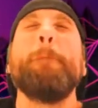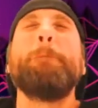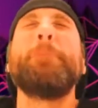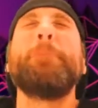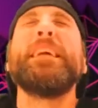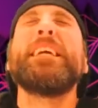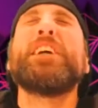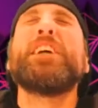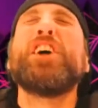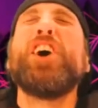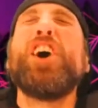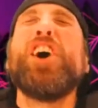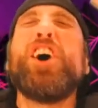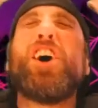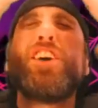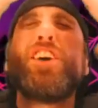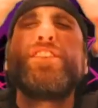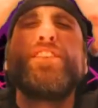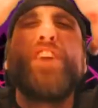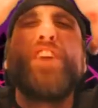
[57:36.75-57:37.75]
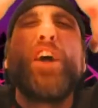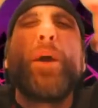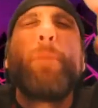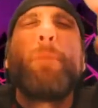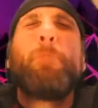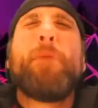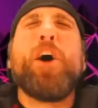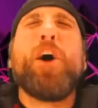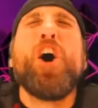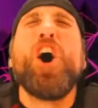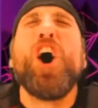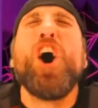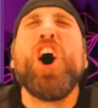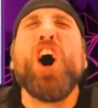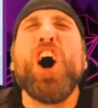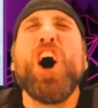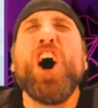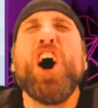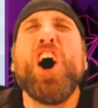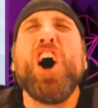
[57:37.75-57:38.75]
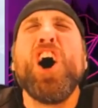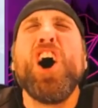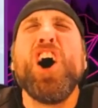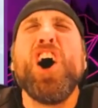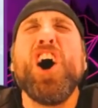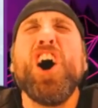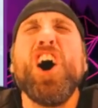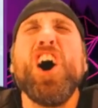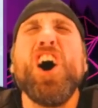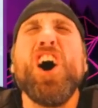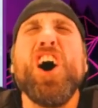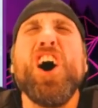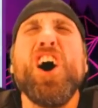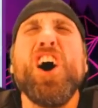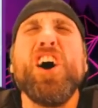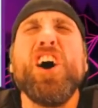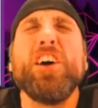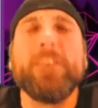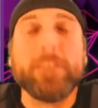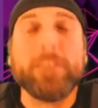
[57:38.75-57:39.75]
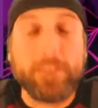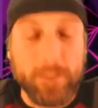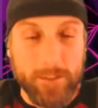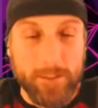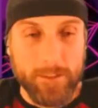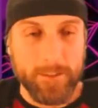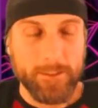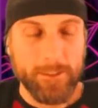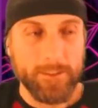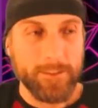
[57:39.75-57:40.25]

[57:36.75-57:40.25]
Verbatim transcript: because they're bugs.